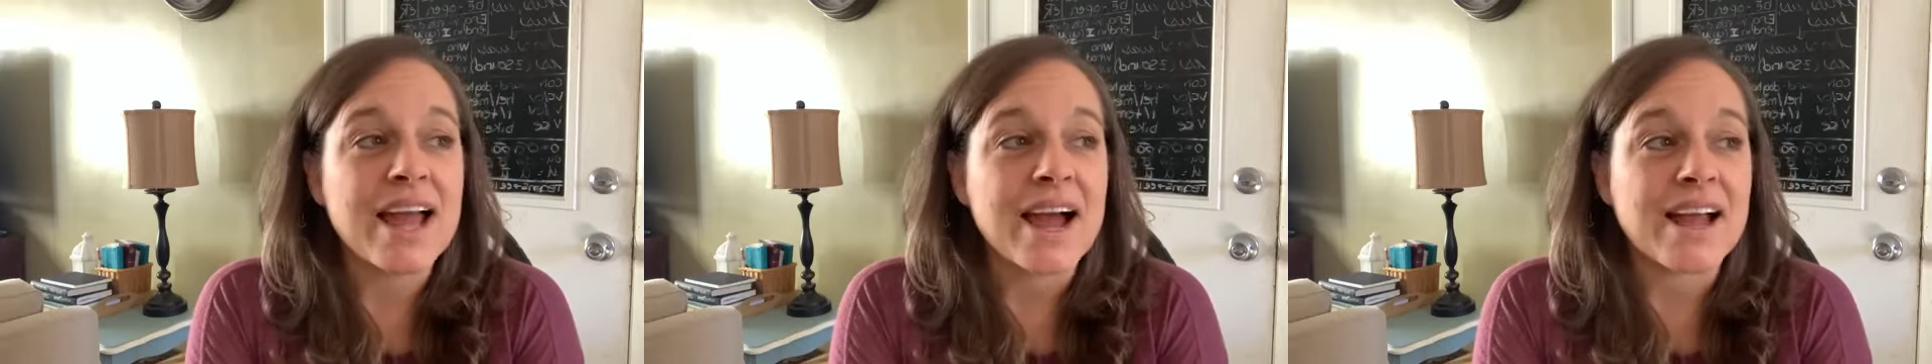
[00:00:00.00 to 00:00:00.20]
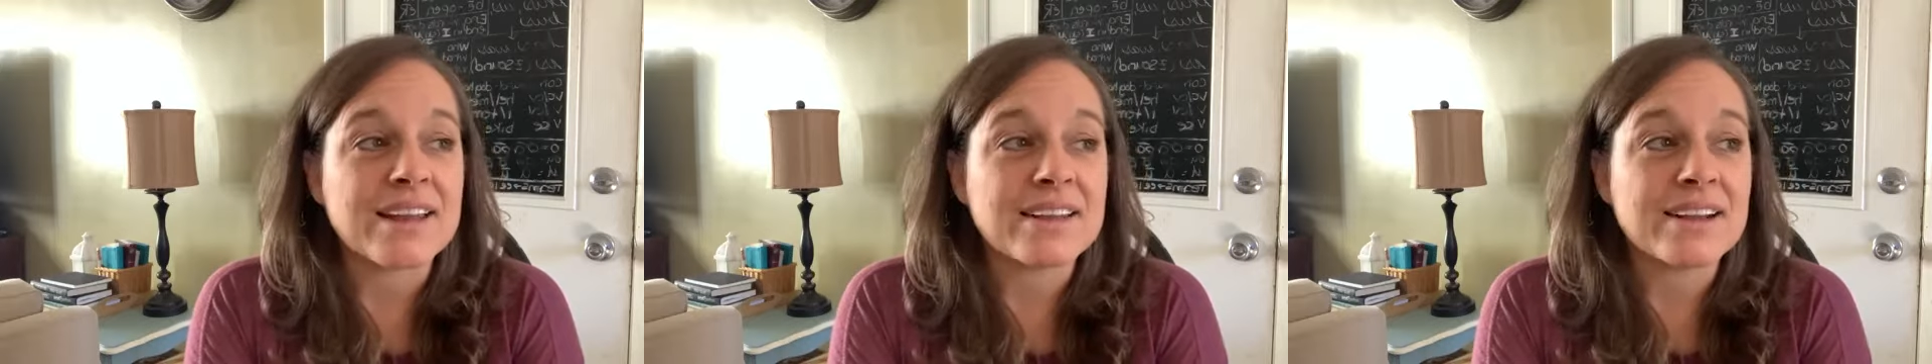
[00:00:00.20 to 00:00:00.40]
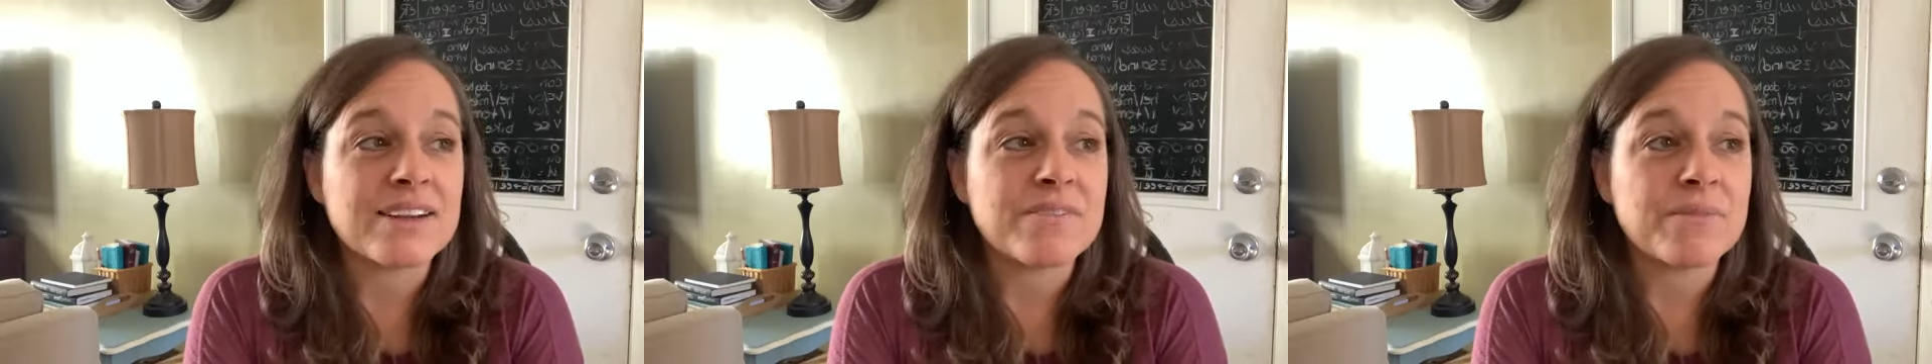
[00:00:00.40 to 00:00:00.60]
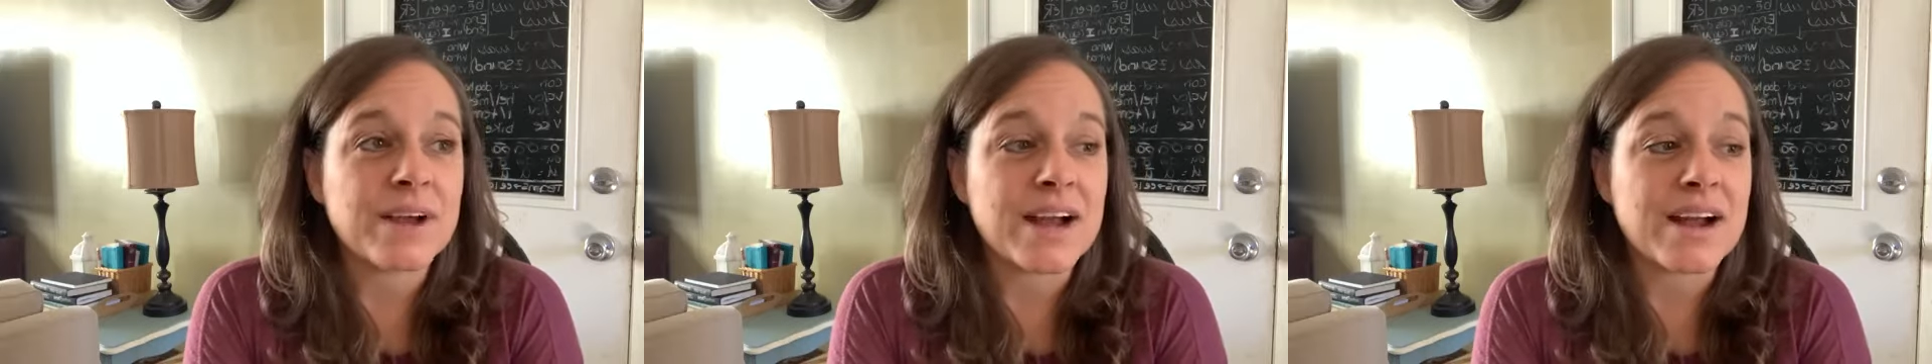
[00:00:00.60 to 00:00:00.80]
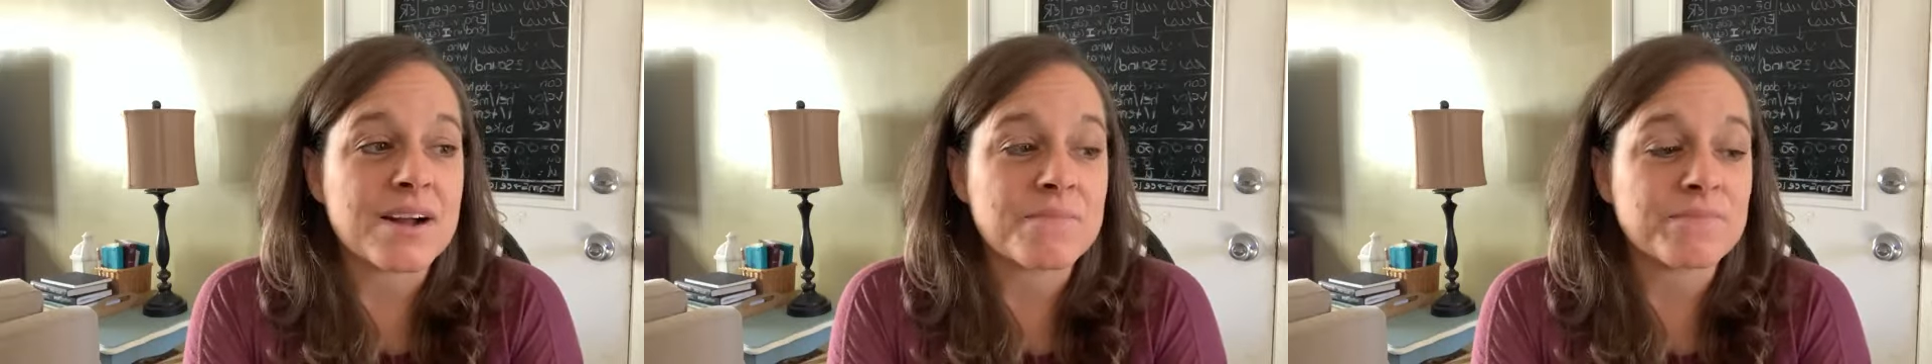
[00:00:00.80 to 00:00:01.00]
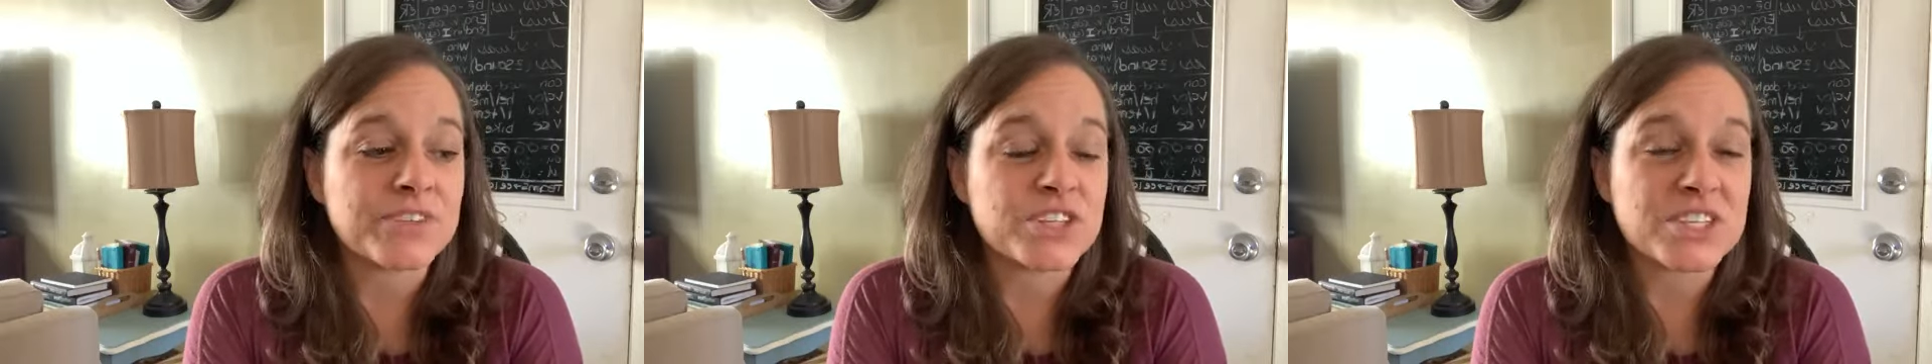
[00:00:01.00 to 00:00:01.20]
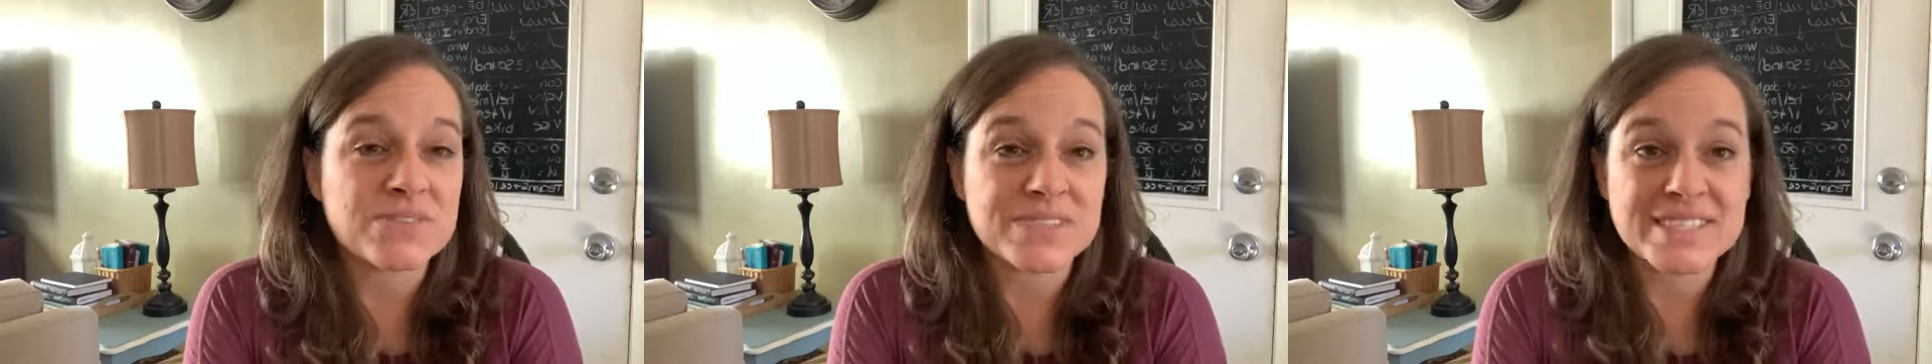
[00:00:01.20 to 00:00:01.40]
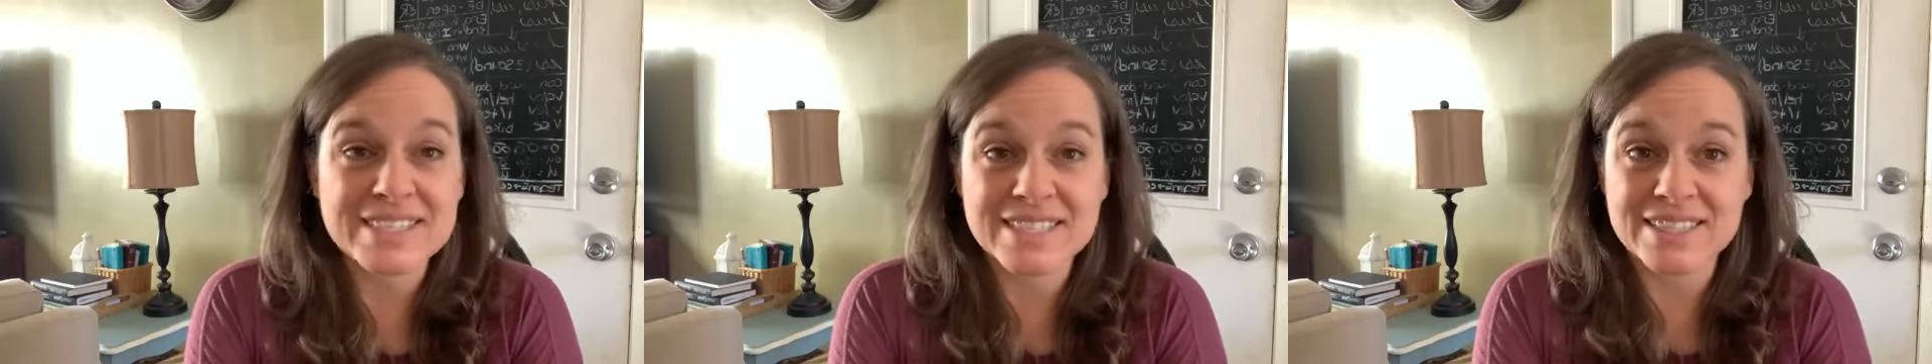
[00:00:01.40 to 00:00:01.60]
I love um, just
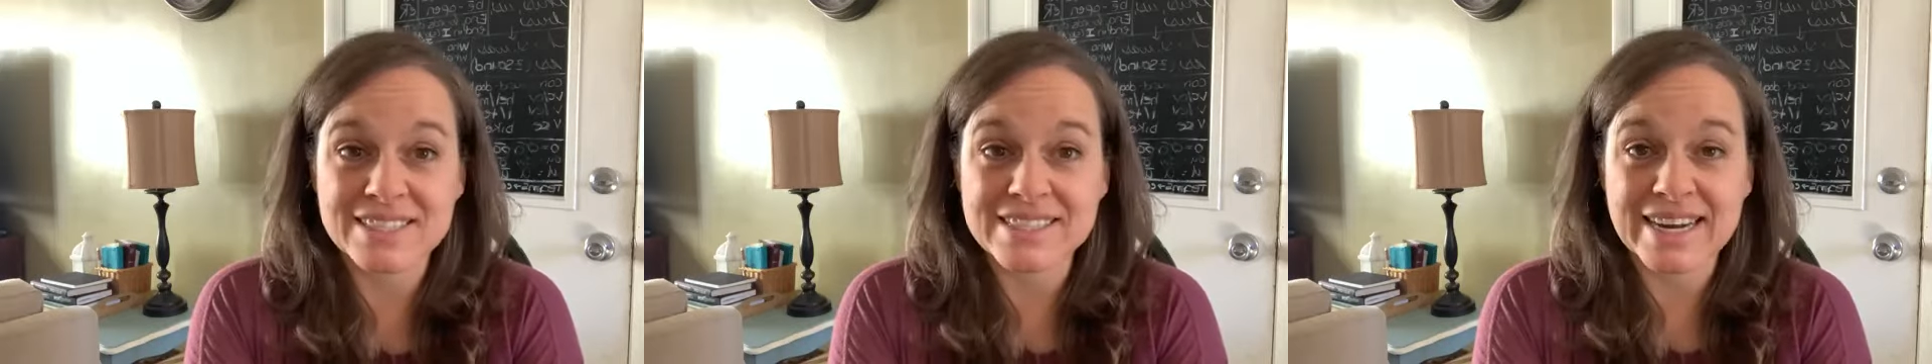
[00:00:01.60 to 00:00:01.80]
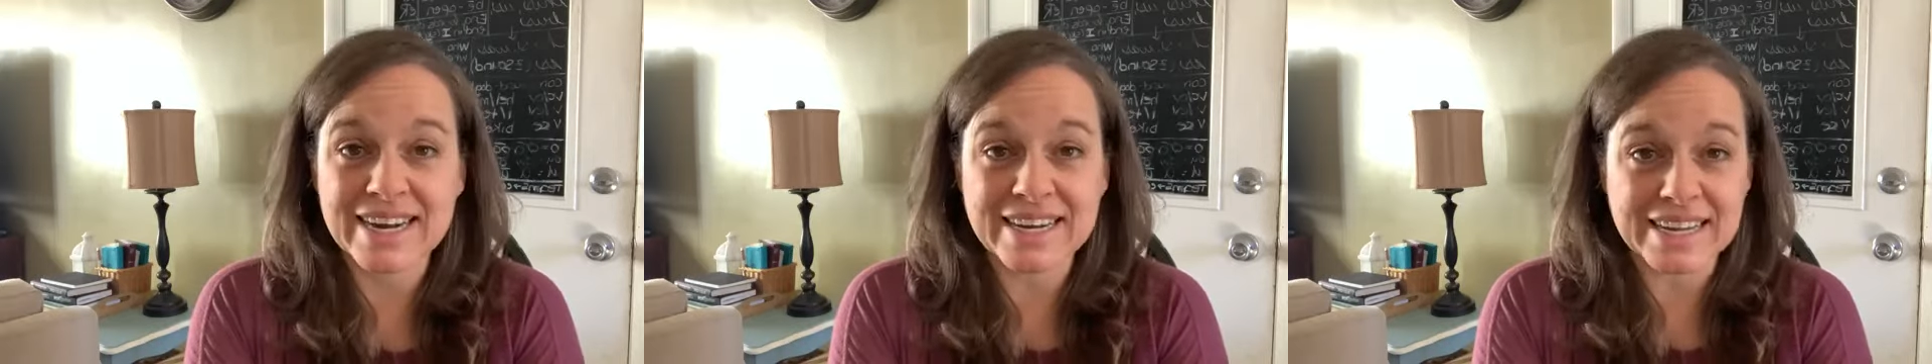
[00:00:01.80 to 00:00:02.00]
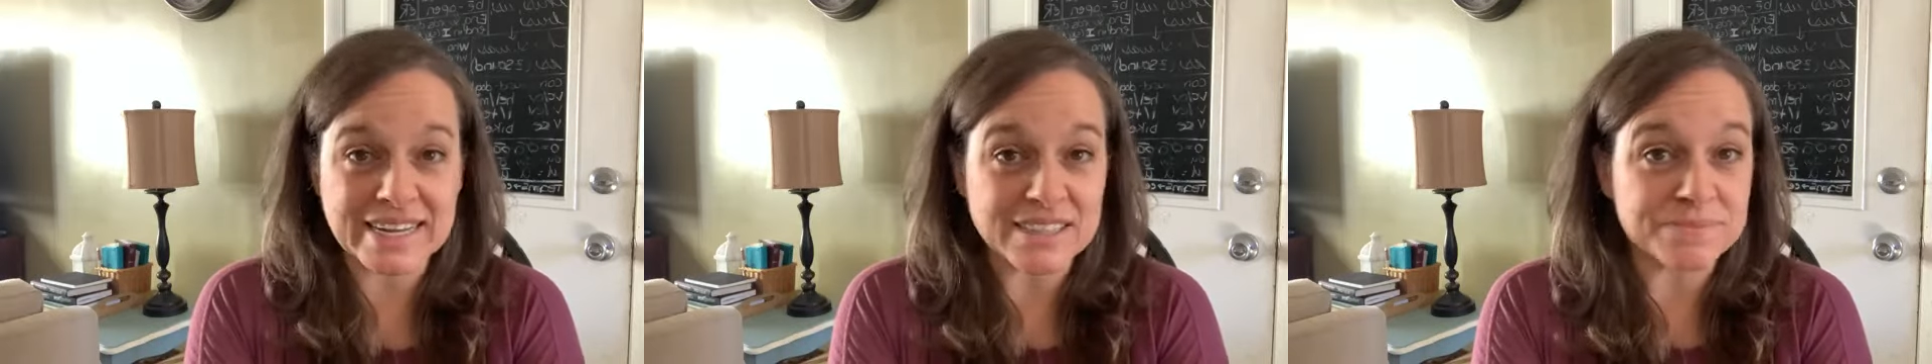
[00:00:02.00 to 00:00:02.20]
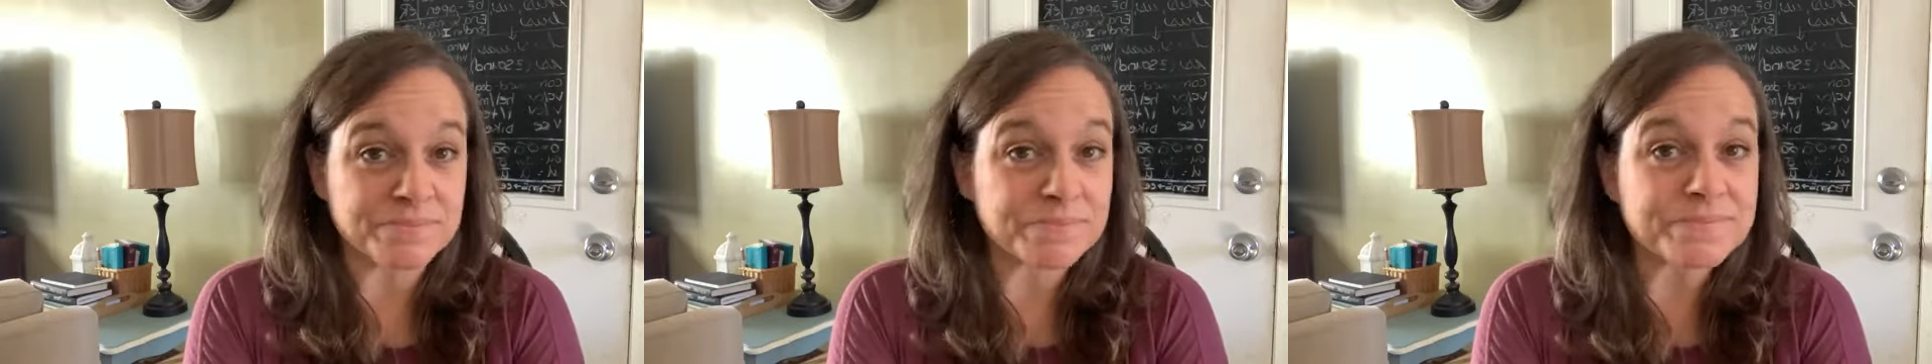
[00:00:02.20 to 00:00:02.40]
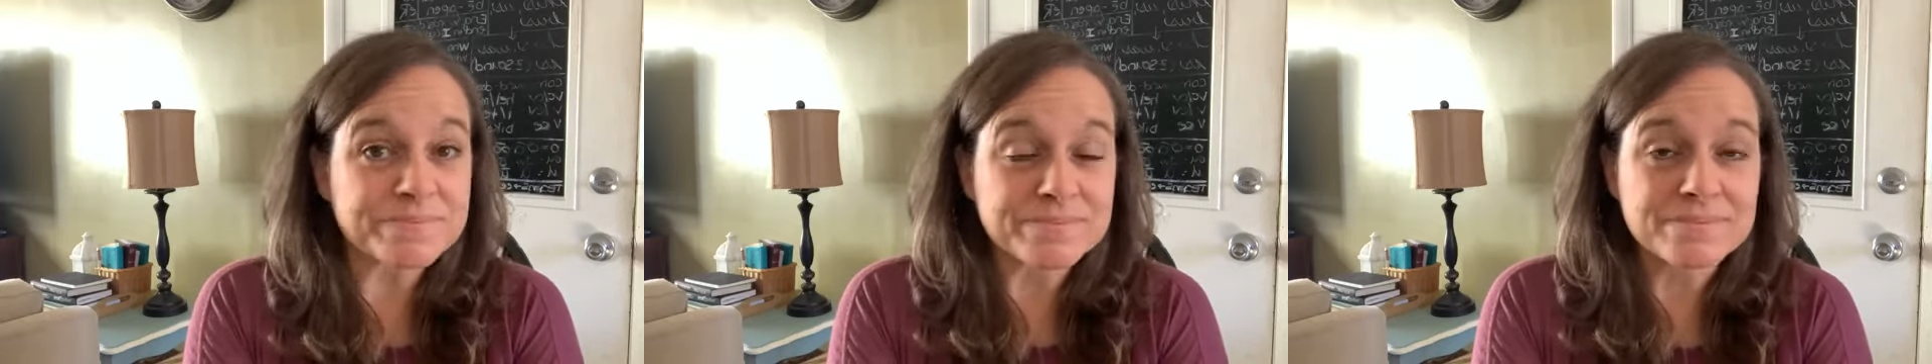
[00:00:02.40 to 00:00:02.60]
facilitating